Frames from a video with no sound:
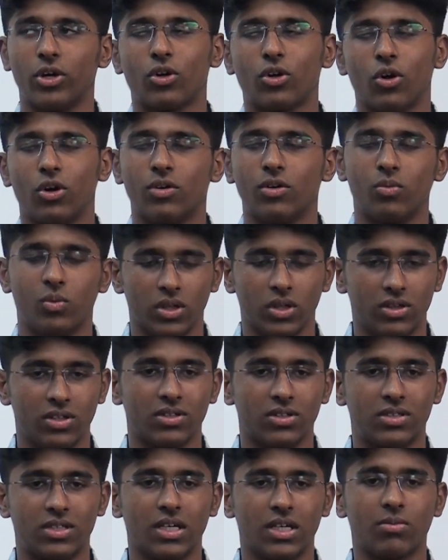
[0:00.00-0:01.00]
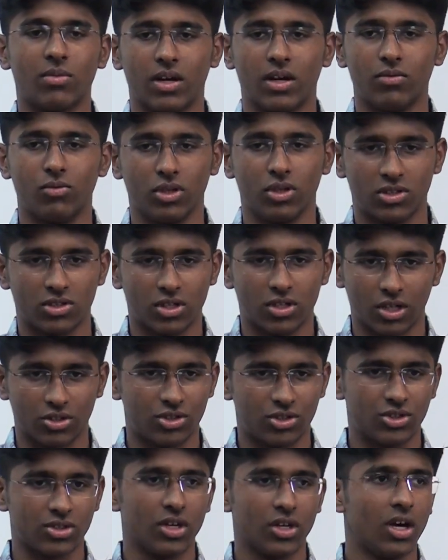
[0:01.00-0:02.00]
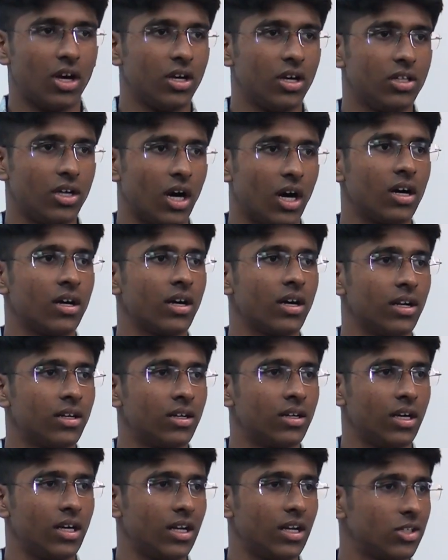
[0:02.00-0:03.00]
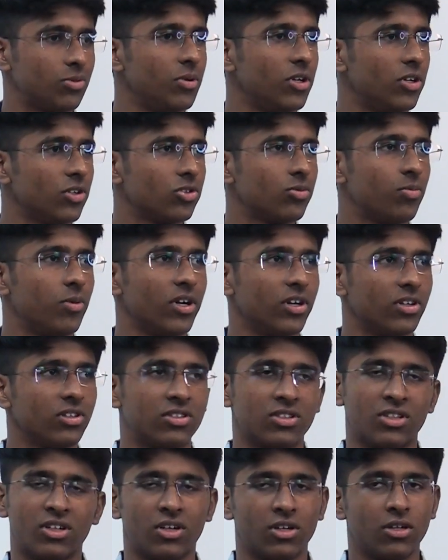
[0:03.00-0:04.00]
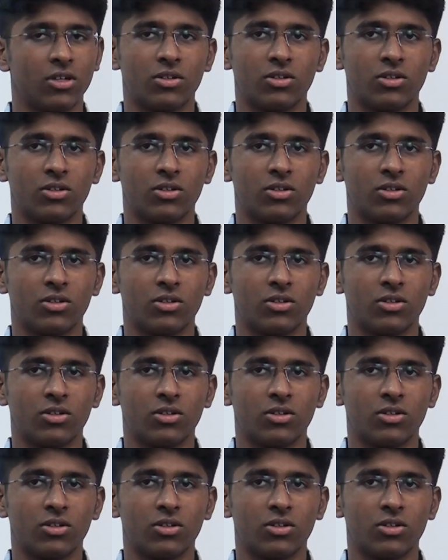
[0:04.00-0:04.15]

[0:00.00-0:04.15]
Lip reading: point on with this team and with such young and inexperienced players.